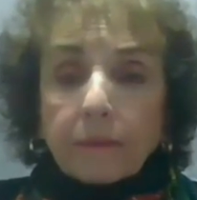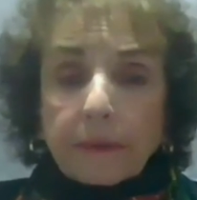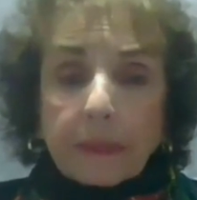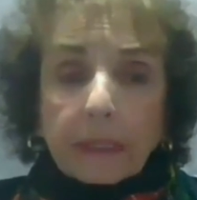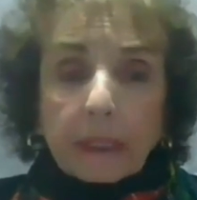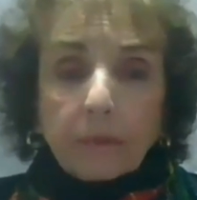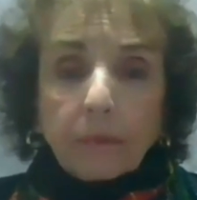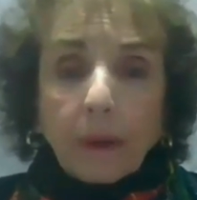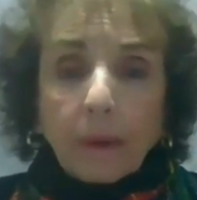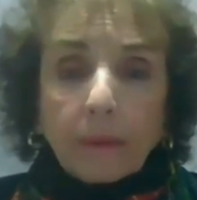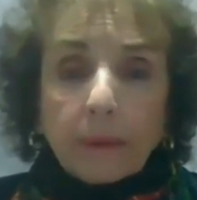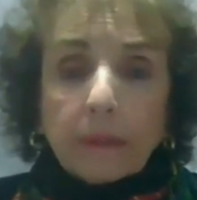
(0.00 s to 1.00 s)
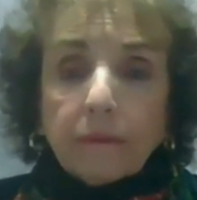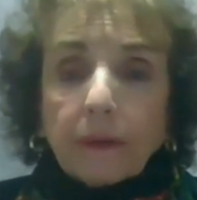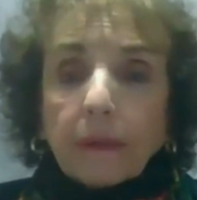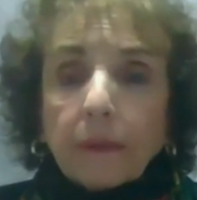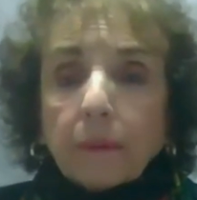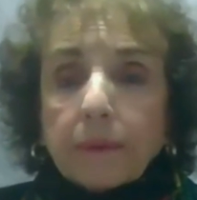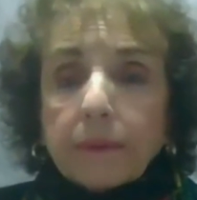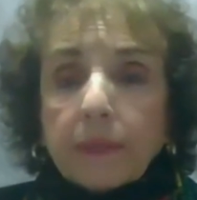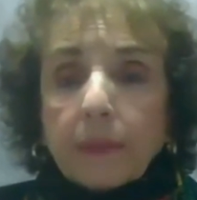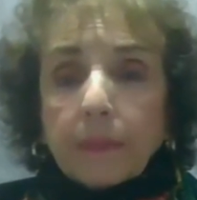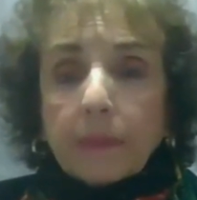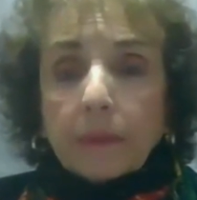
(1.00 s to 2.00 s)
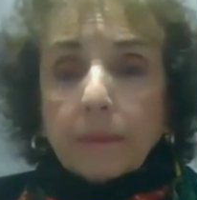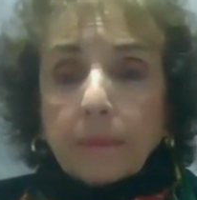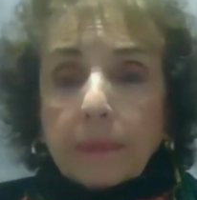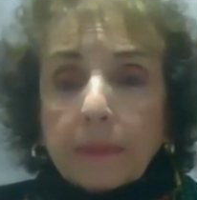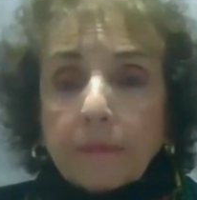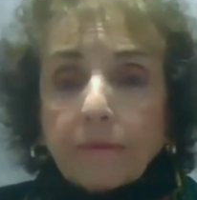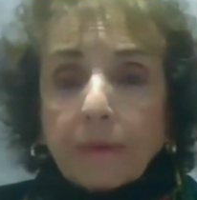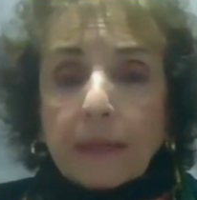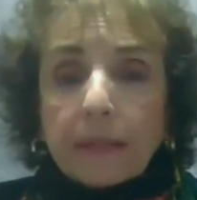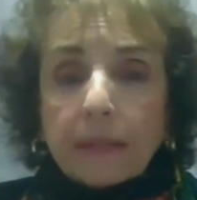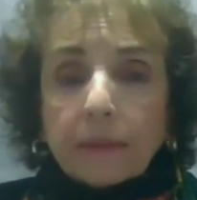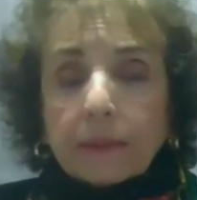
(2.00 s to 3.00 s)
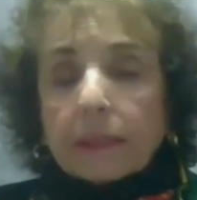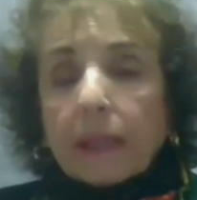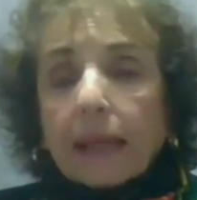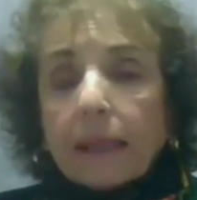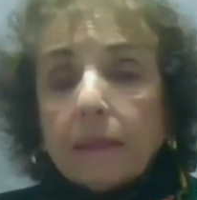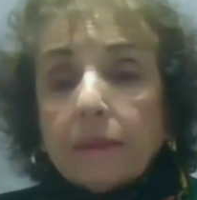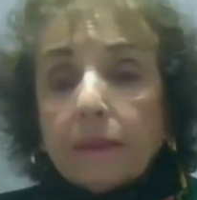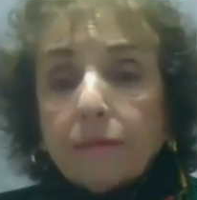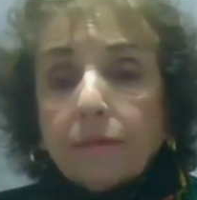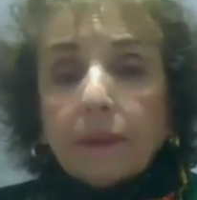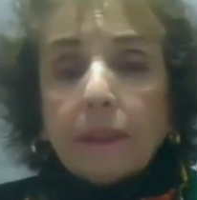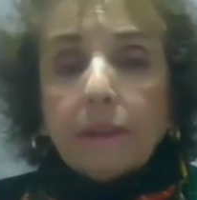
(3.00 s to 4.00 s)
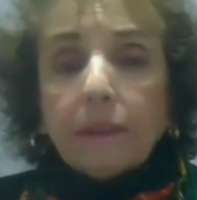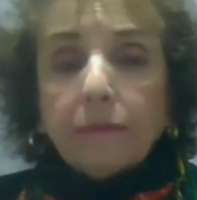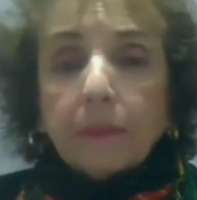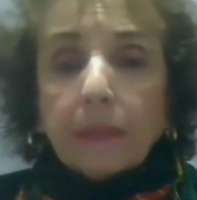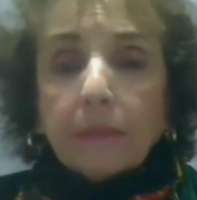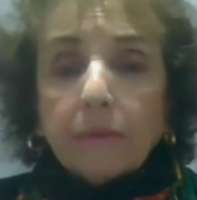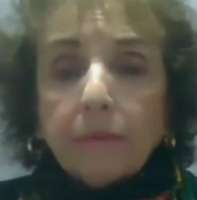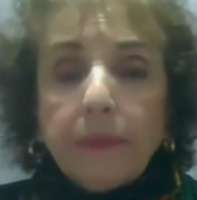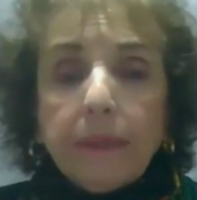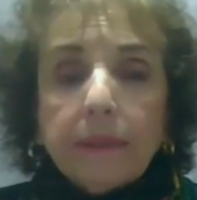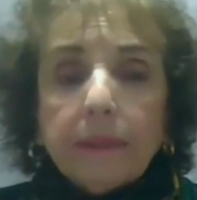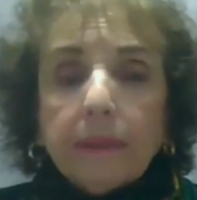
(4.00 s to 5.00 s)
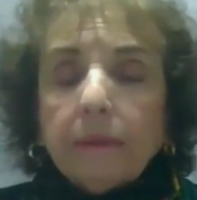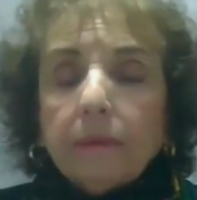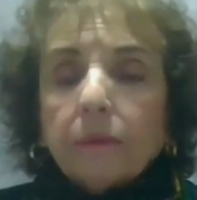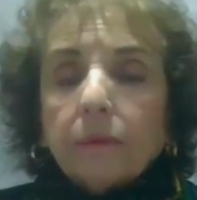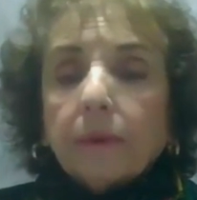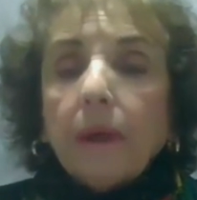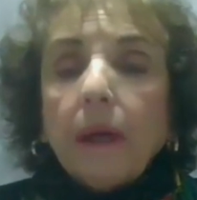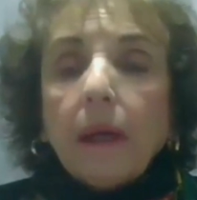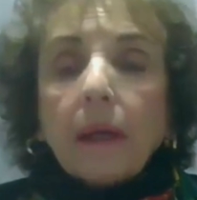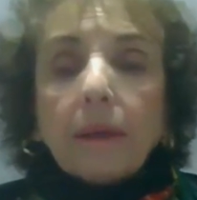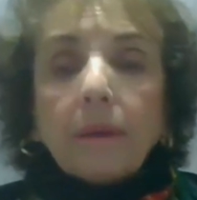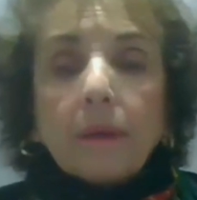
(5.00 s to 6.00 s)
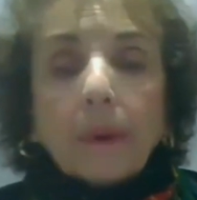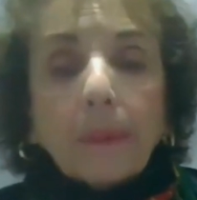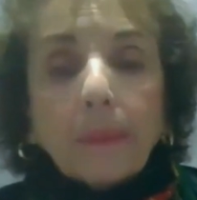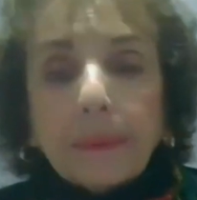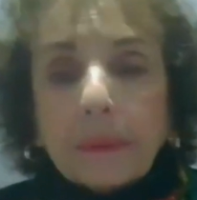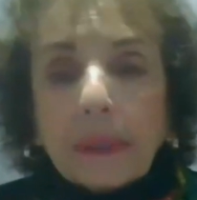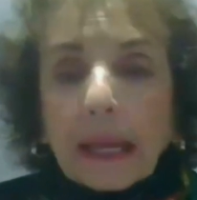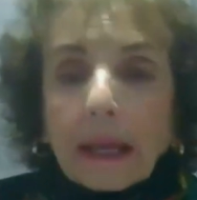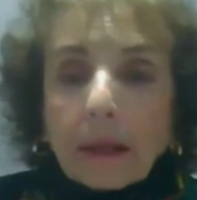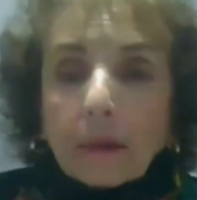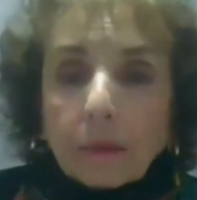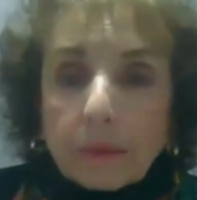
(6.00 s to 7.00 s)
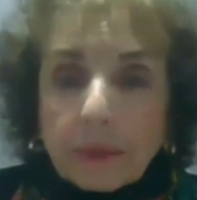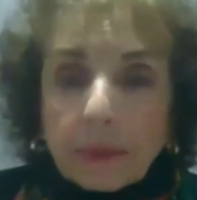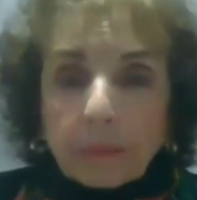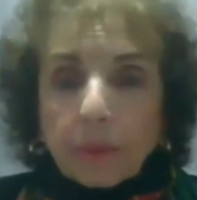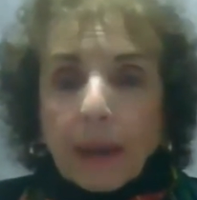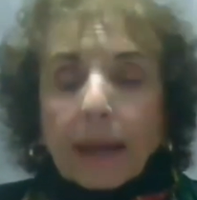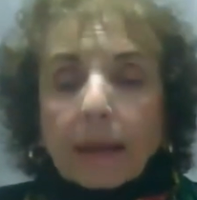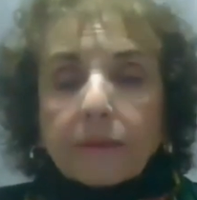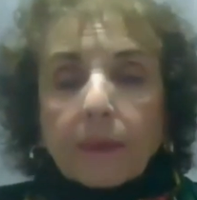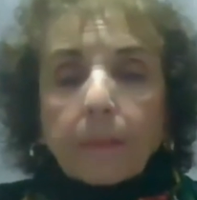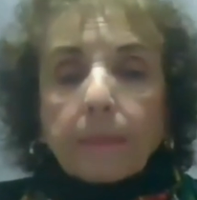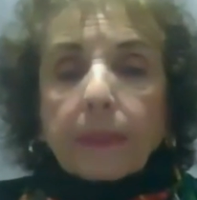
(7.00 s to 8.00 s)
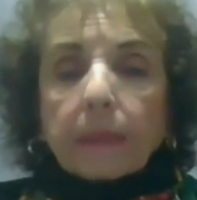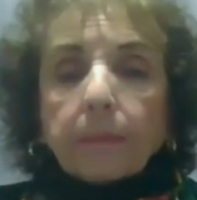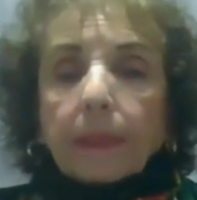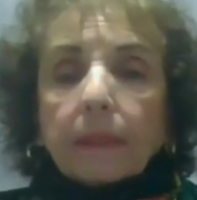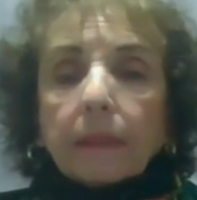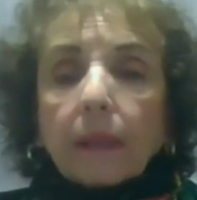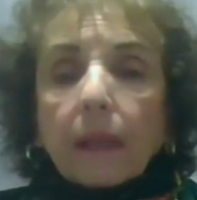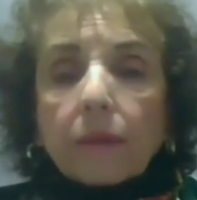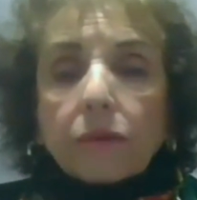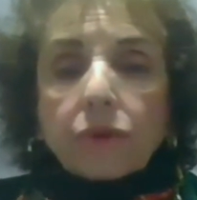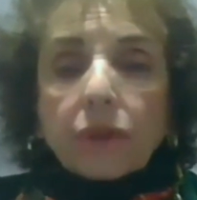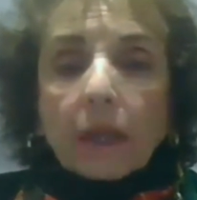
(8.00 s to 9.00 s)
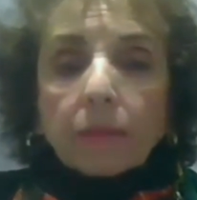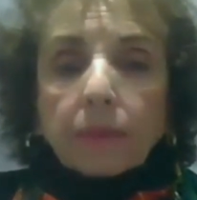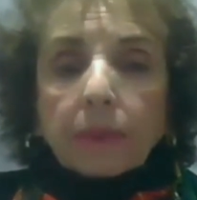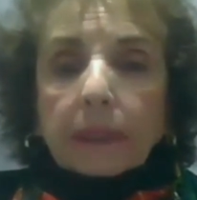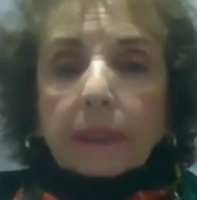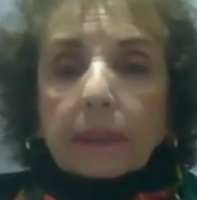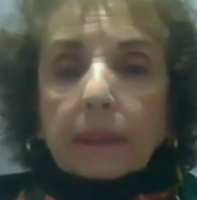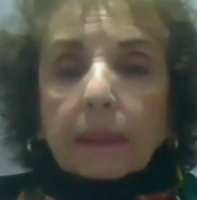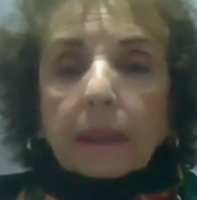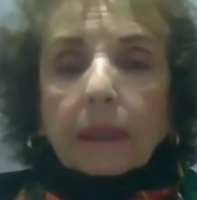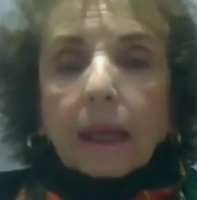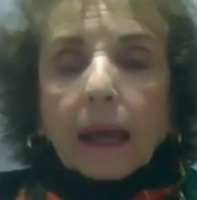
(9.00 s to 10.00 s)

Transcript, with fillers: everything he wrote, and if I thought something could be phrased slightly differently for whatever reason, or you know I would add or subtract something, but generally